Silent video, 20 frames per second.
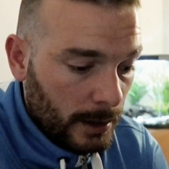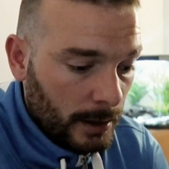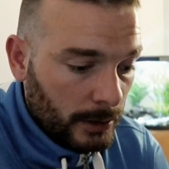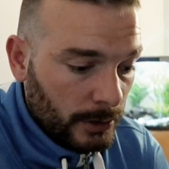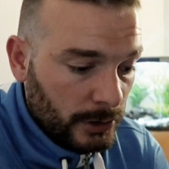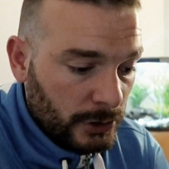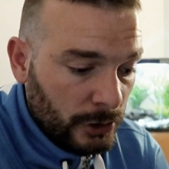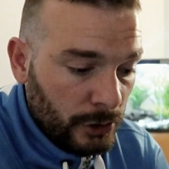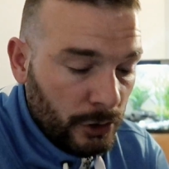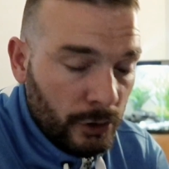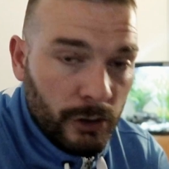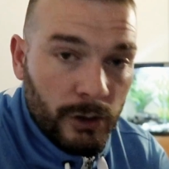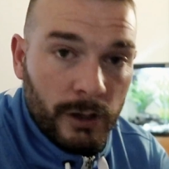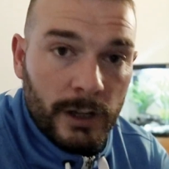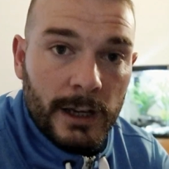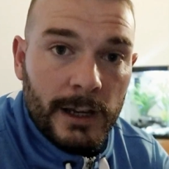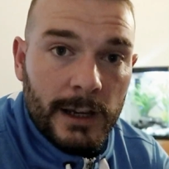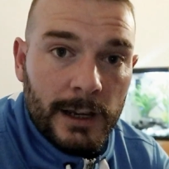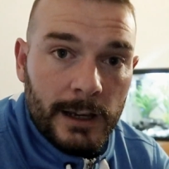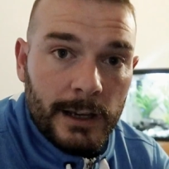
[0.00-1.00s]
So
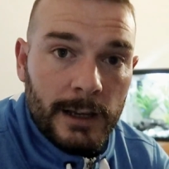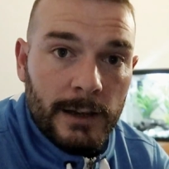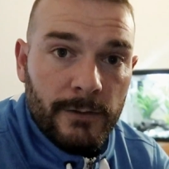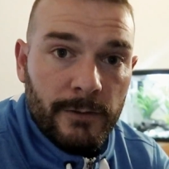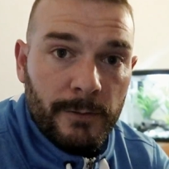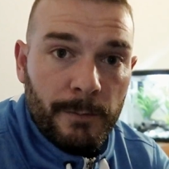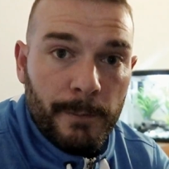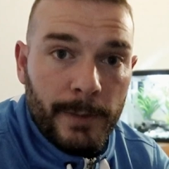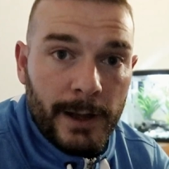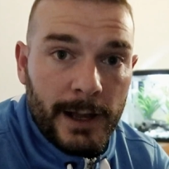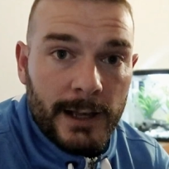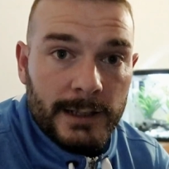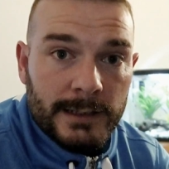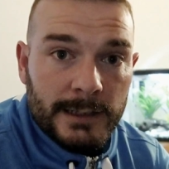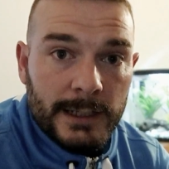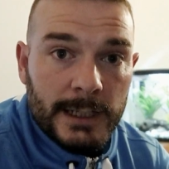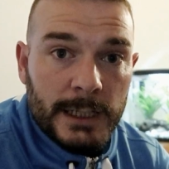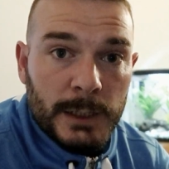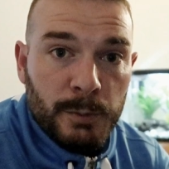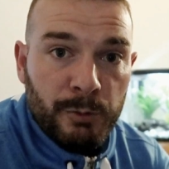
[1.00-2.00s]
if
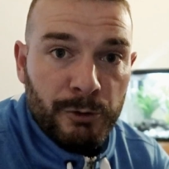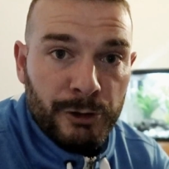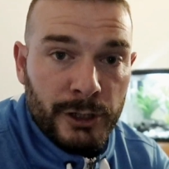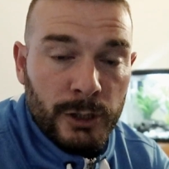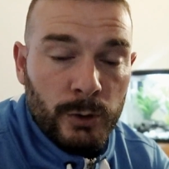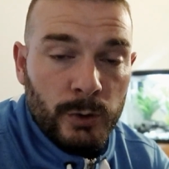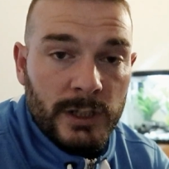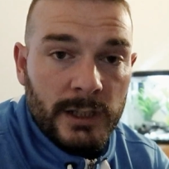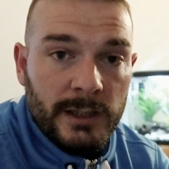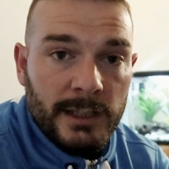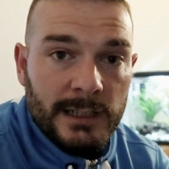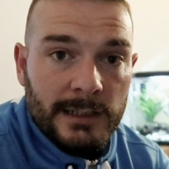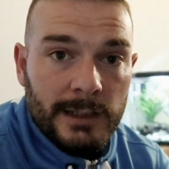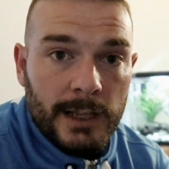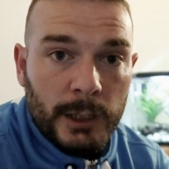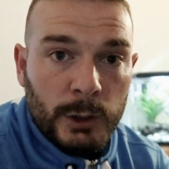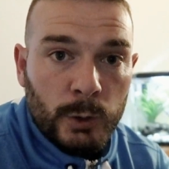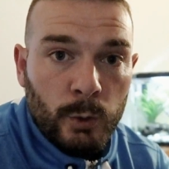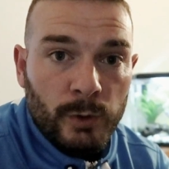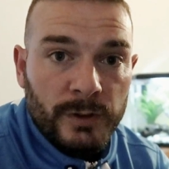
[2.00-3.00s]
Mars is producing these
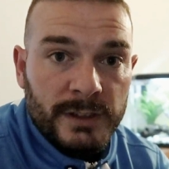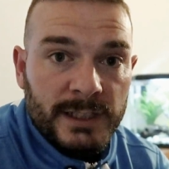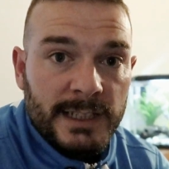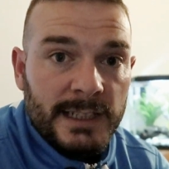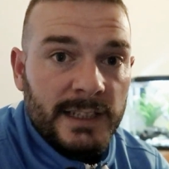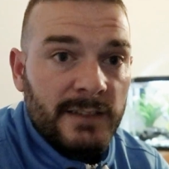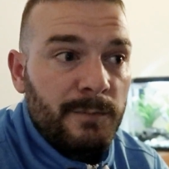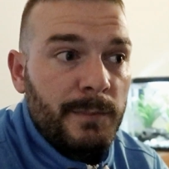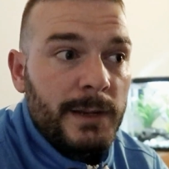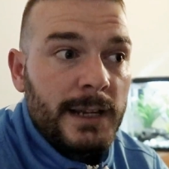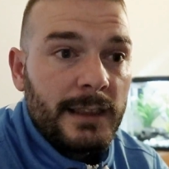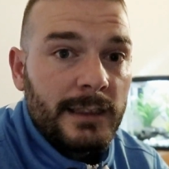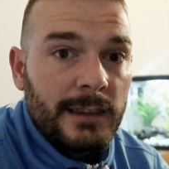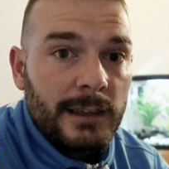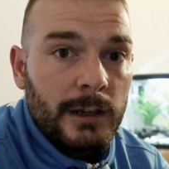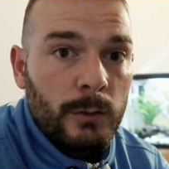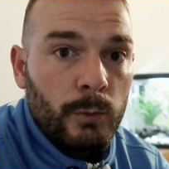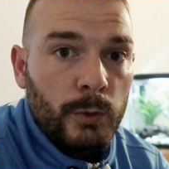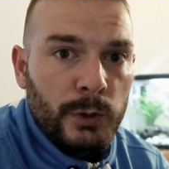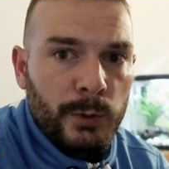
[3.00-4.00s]
large quantities of
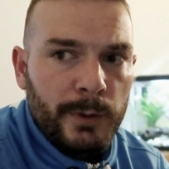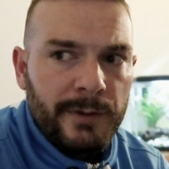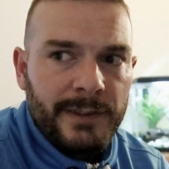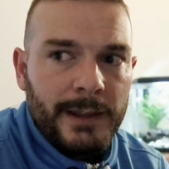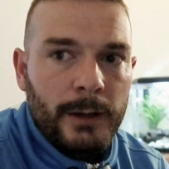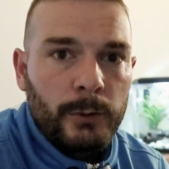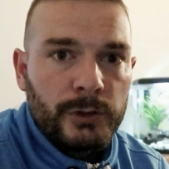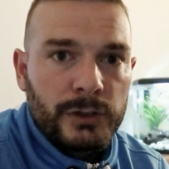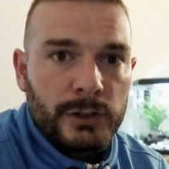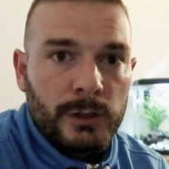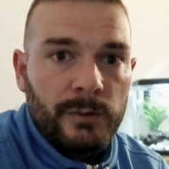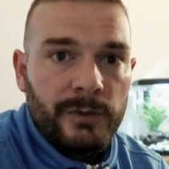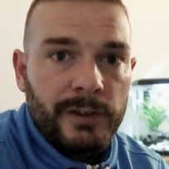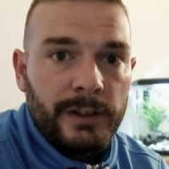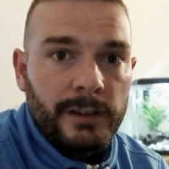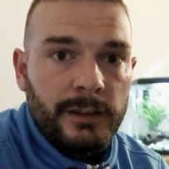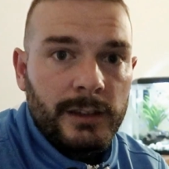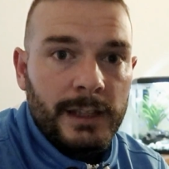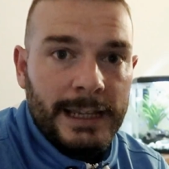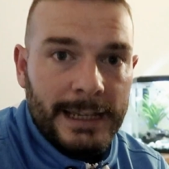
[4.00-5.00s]
methane, which we've now
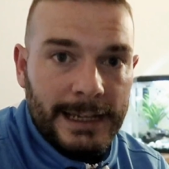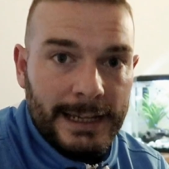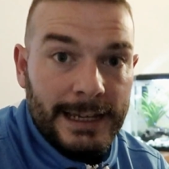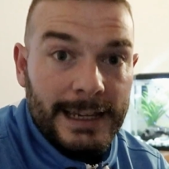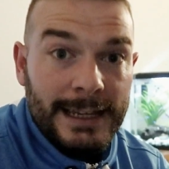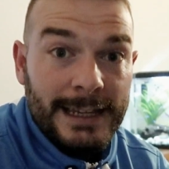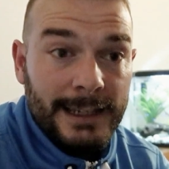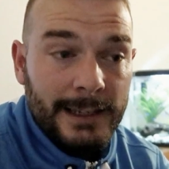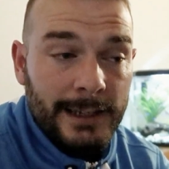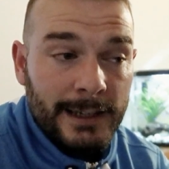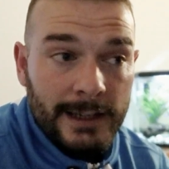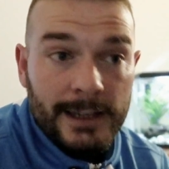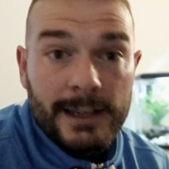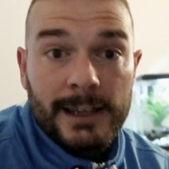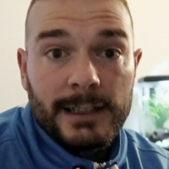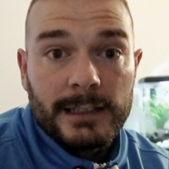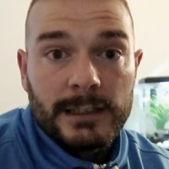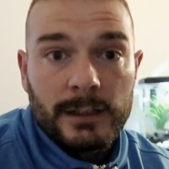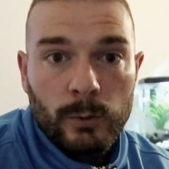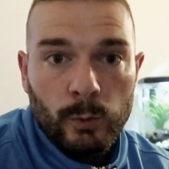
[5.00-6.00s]
discovered it
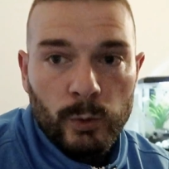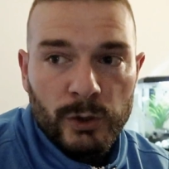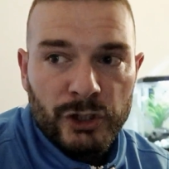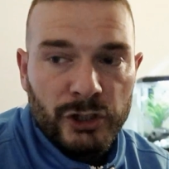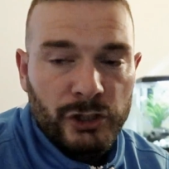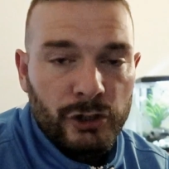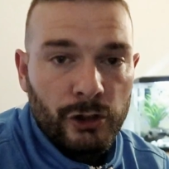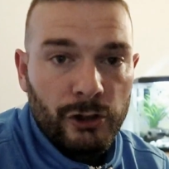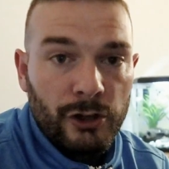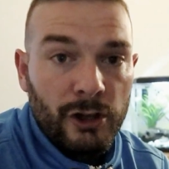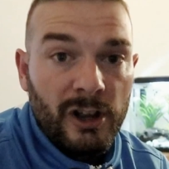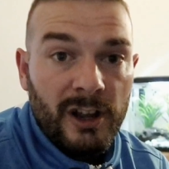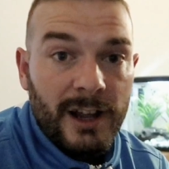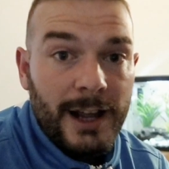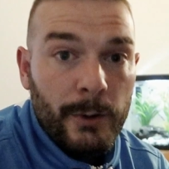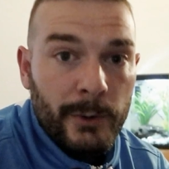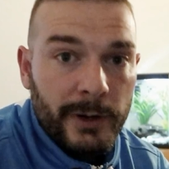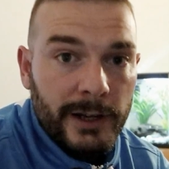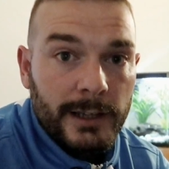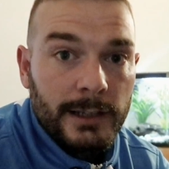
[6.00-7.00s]
is, we just don't know
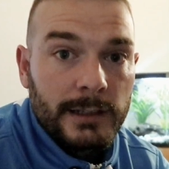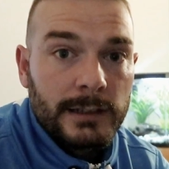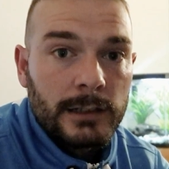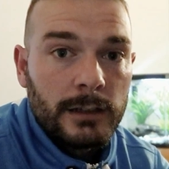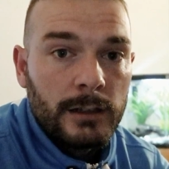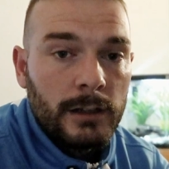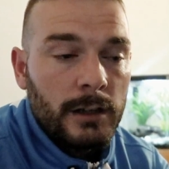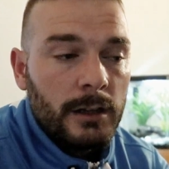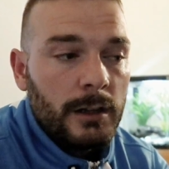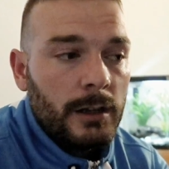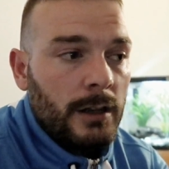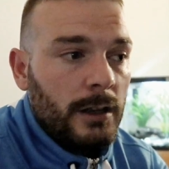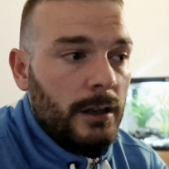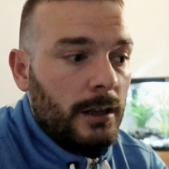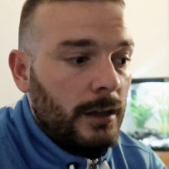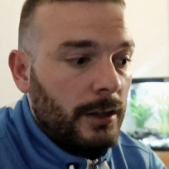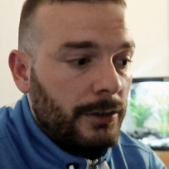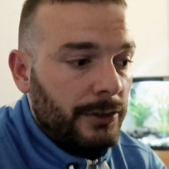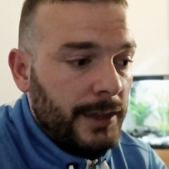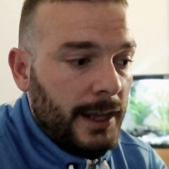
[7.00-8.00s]
how it is,
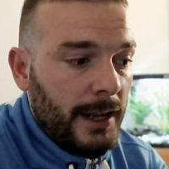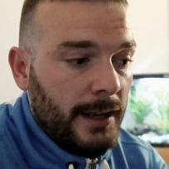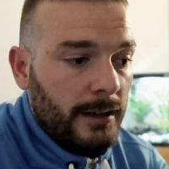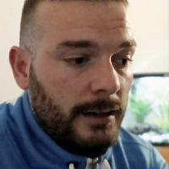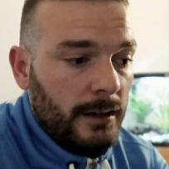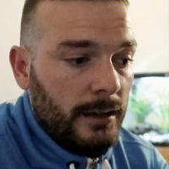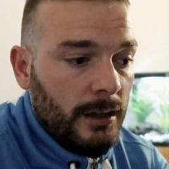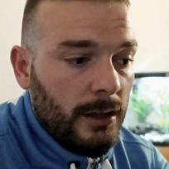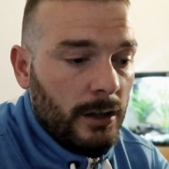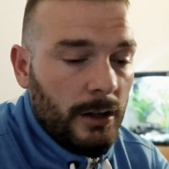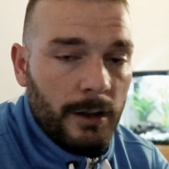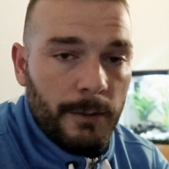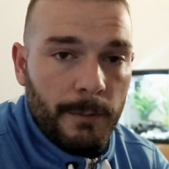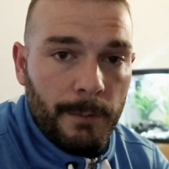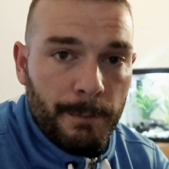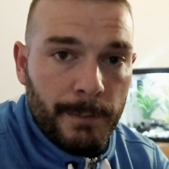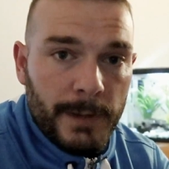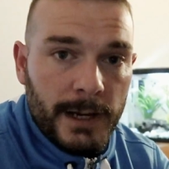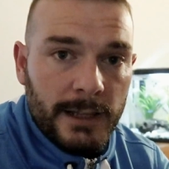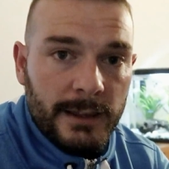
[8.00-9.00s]
then
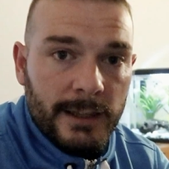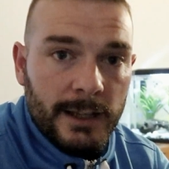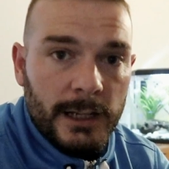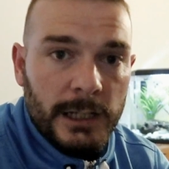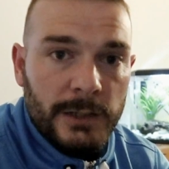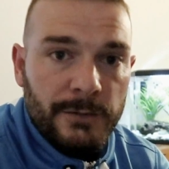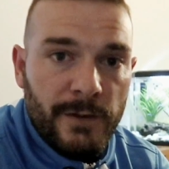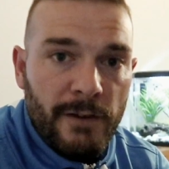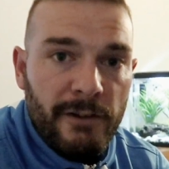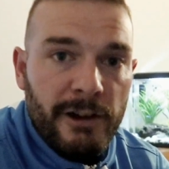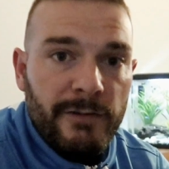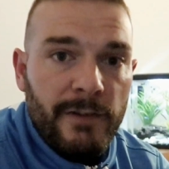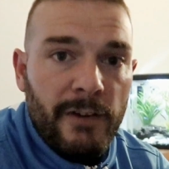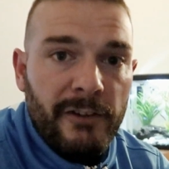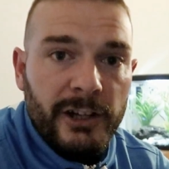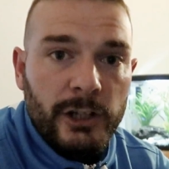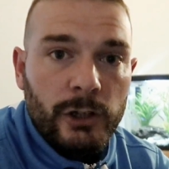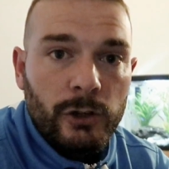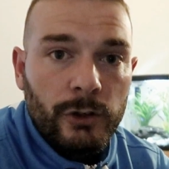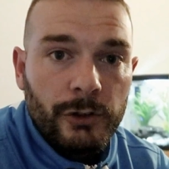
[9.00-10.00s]
methane is very,
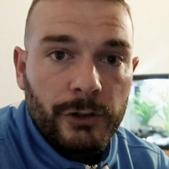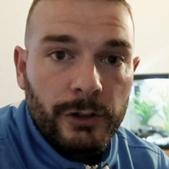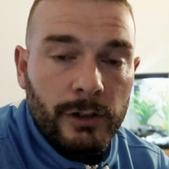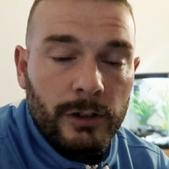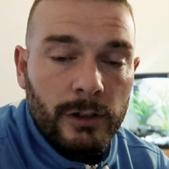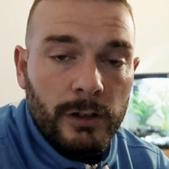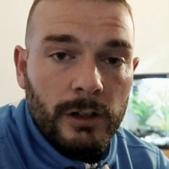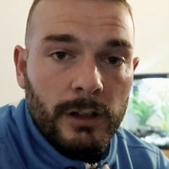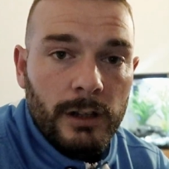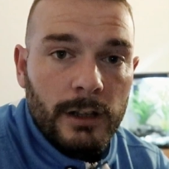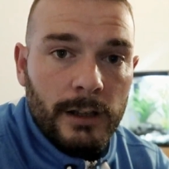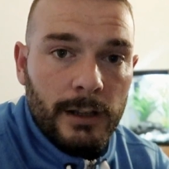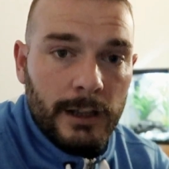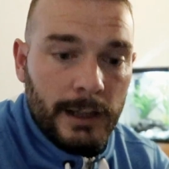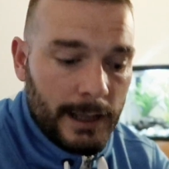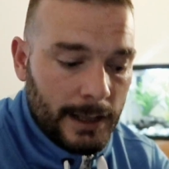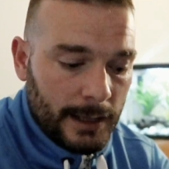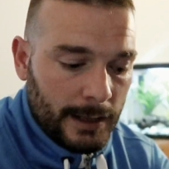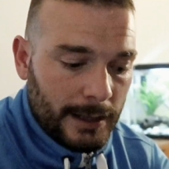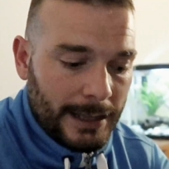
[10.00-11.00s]
very good
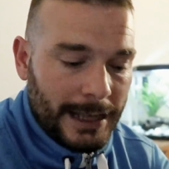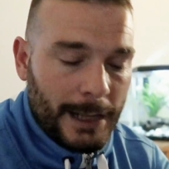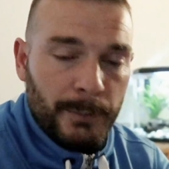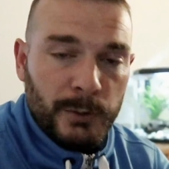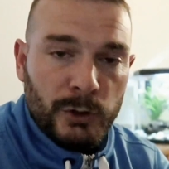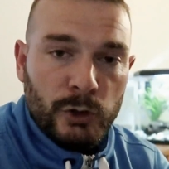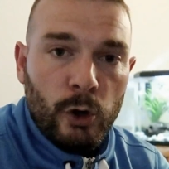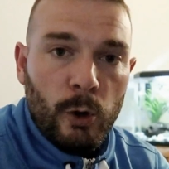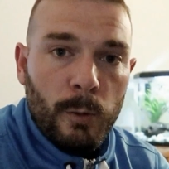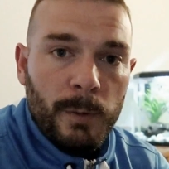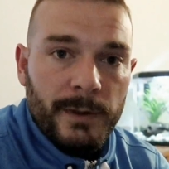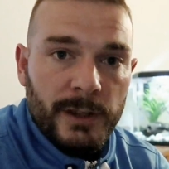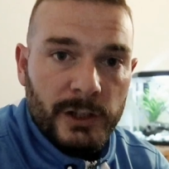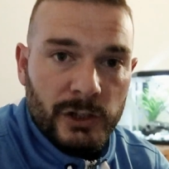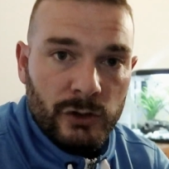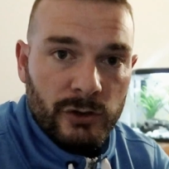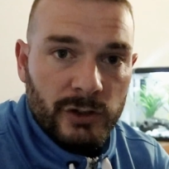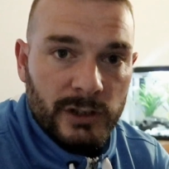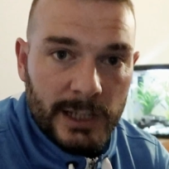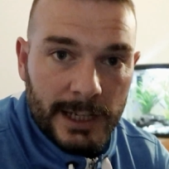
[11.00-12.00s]
at absorbing the
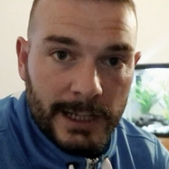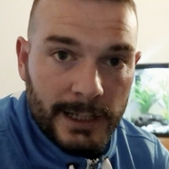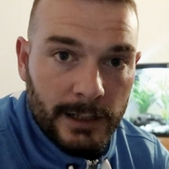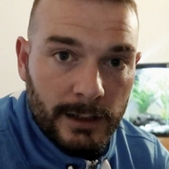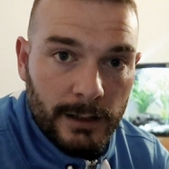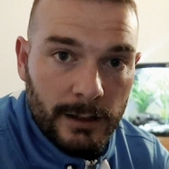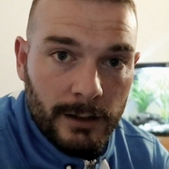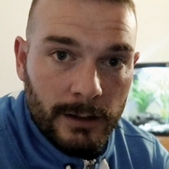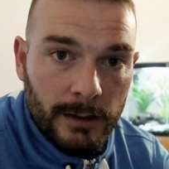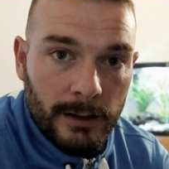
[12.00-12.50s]
sun's heat.